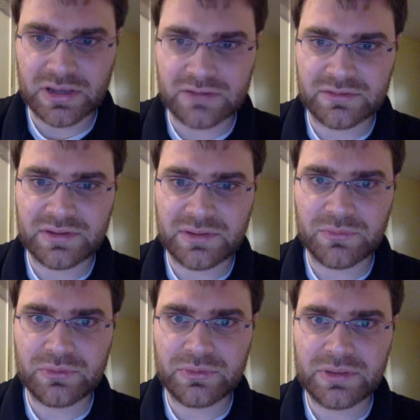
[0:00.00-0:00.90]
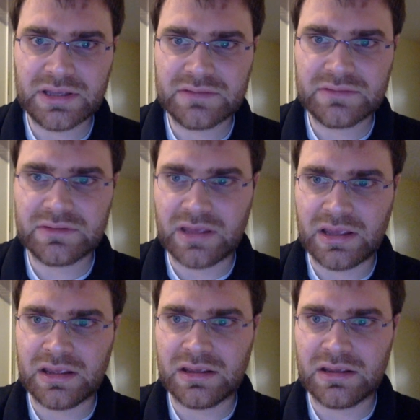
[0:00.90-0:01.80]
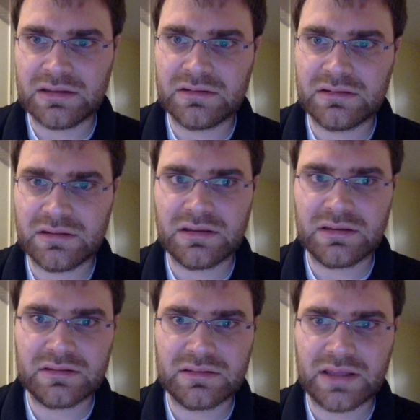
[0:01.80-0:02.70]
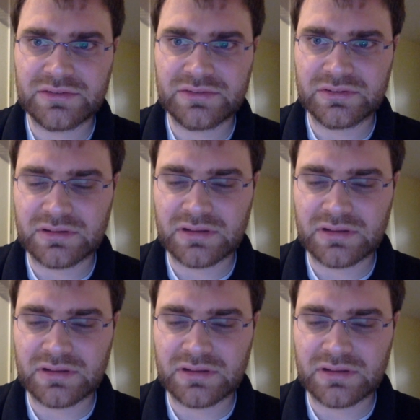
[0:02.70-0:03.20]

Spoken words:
assemble things, and that should